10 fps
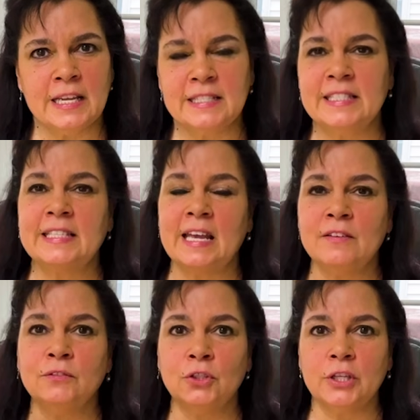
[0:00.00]
instead
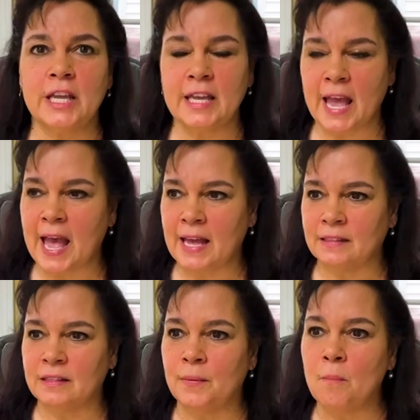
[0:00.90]
of looking
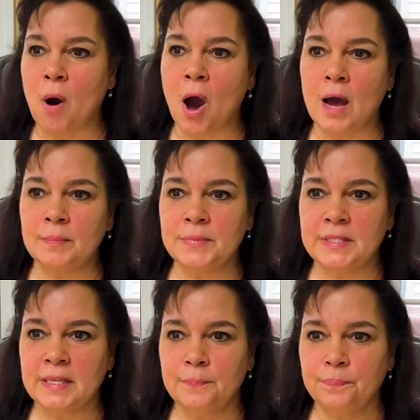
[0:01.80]
at the
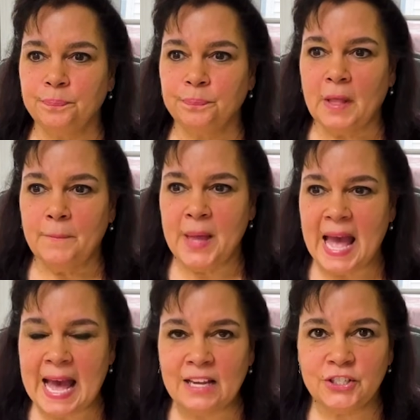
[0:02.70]
mom's
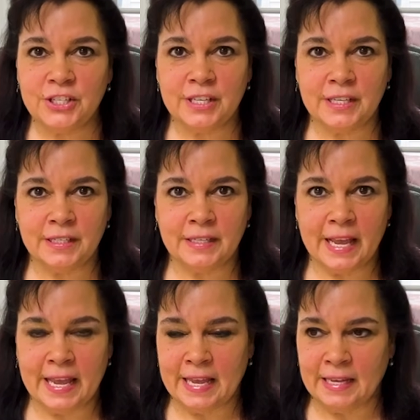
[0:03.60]
passion
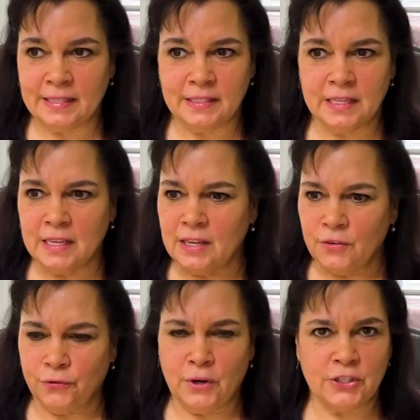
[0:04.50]
and
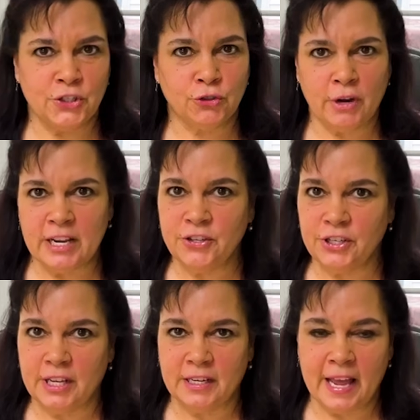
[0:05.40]

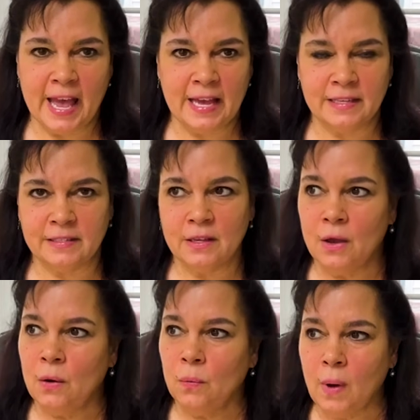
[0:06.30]
frustration as,
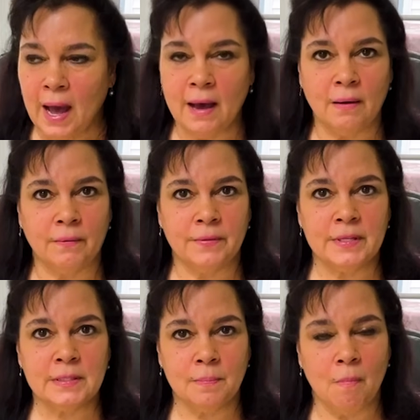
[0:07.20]
wow,
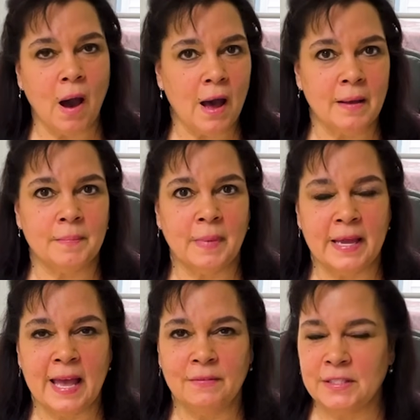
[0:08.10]
this mom might
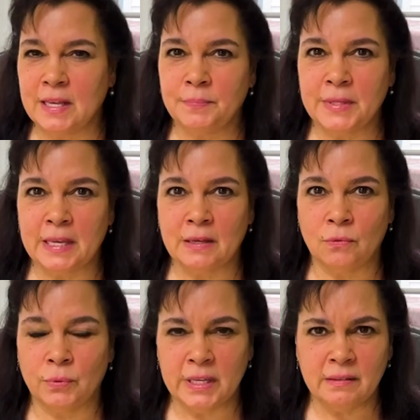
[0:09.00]
have something
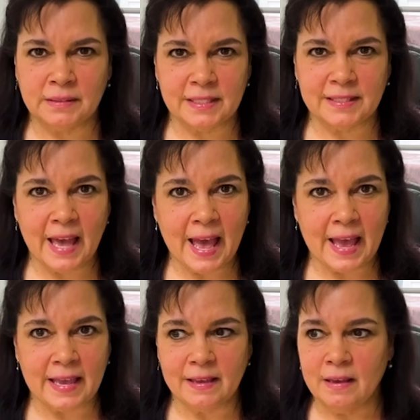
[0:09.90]
real to
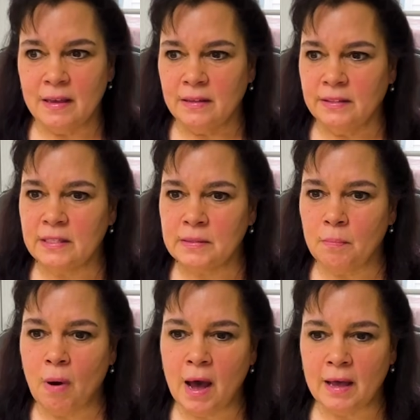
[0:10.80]
say. This
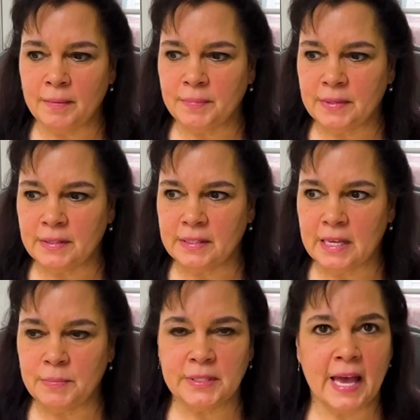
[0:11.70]
mom
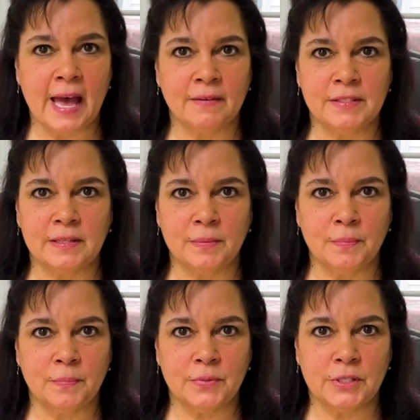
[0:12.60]
seems to have
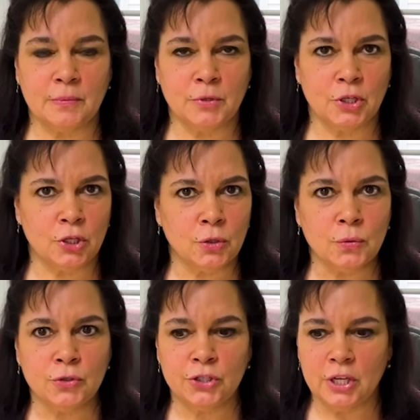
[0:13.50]
some
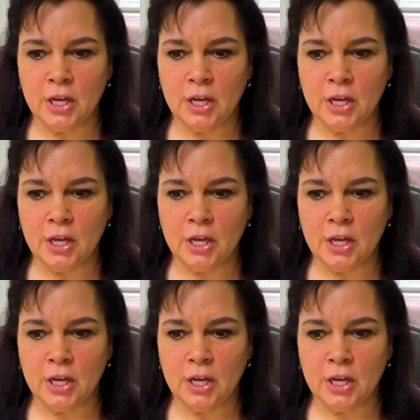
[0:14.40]
huge